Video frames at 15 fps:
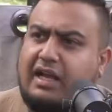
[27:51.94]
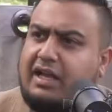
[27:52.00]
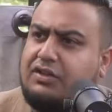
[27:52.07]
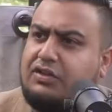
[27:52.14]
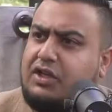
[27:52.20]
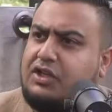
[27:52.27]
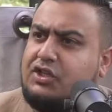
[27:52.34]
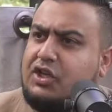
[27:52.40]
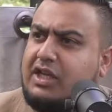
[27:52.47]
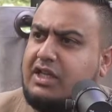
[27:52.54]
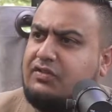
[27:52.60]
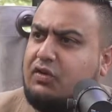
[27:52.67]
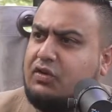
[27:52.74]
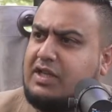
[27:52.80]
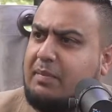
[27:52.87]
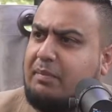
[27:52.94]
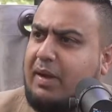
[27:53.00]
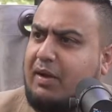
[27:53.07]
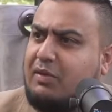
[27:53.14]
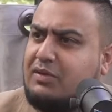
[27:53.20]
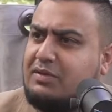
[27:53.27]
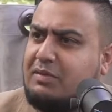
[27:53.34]
I get 3 chickens for
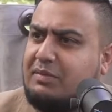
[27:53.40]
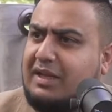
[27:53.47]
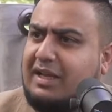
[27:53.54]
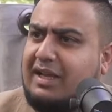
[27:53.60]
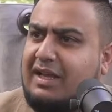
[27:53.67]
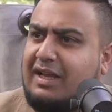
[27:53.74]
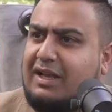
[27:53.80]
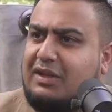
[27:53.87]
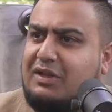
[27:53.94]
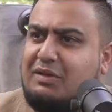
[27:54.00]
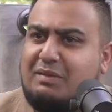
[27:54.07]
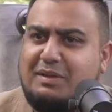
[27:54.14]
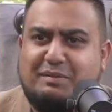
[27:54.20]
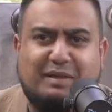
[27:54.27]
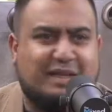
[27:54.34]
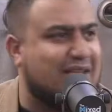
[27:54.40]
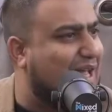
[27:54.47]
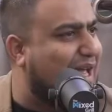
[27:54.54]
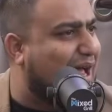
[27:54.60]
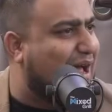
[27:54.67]
£10 or something. You must be...